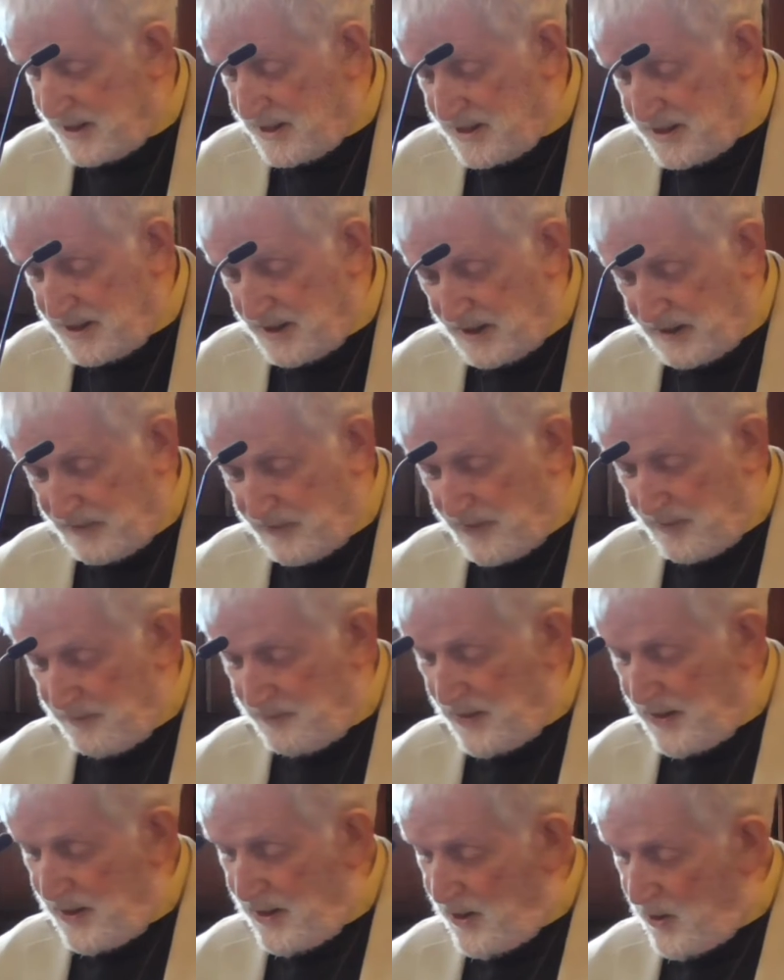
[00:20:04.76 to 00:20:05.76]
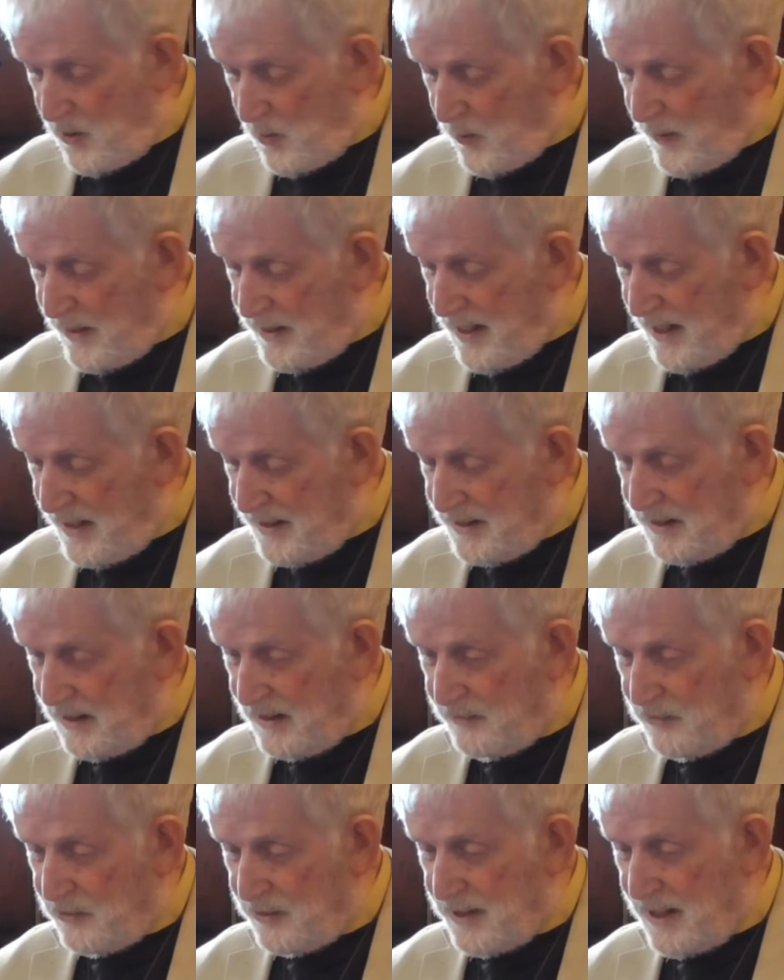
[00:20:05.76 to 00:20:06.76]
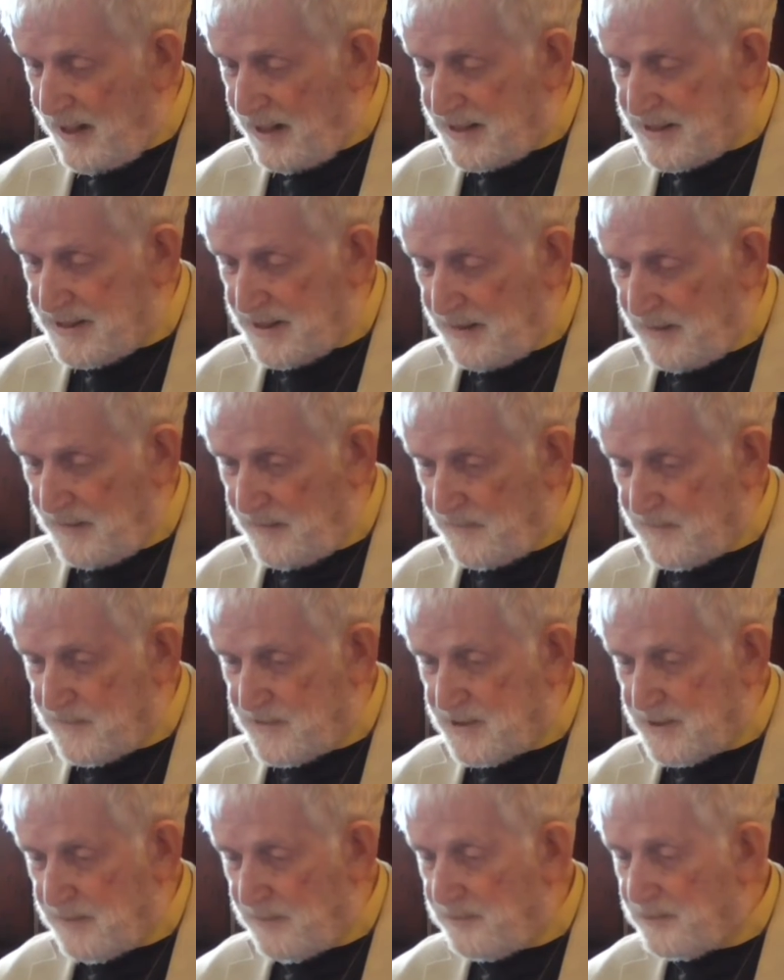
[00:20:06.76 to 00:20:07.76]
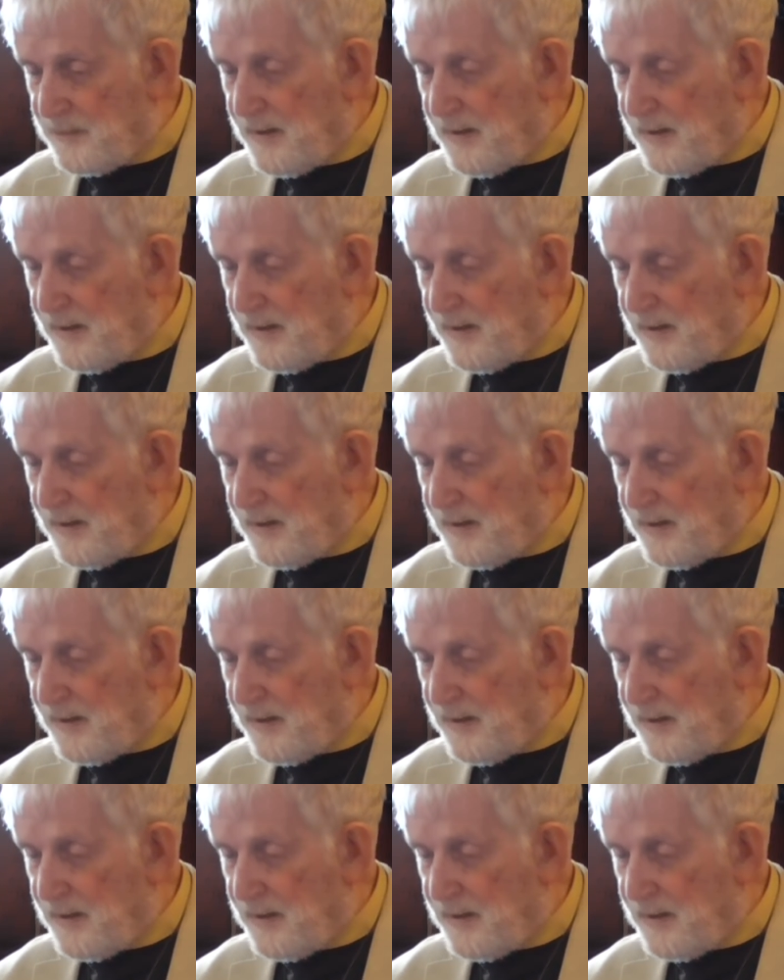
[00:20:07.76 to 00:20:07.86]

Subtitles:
doesn't deliver, we can deliver it ourselves.